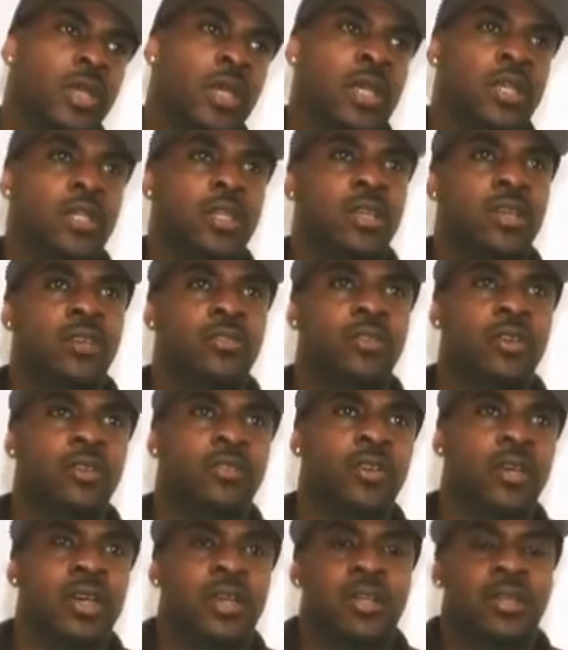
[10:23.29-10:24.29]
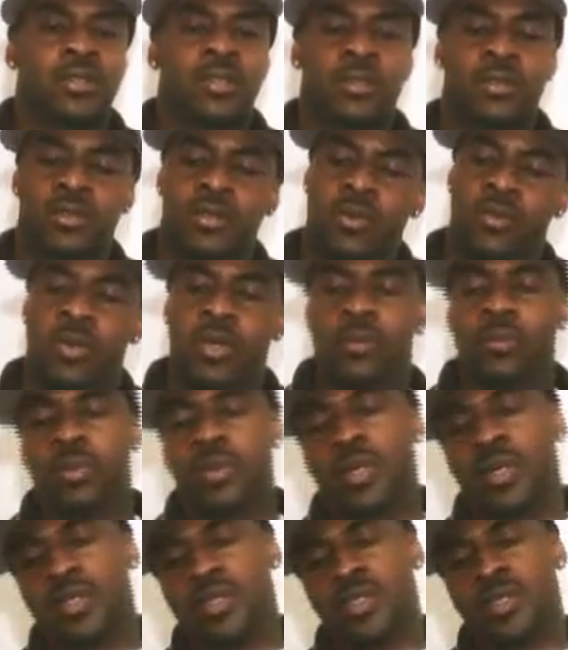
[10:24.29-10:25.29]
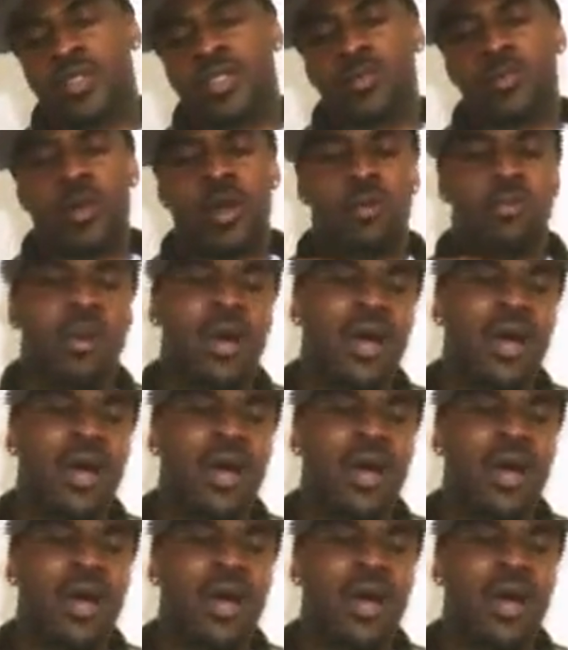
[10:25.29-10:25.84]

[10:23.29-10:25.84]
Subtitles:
and and they want to put us in a small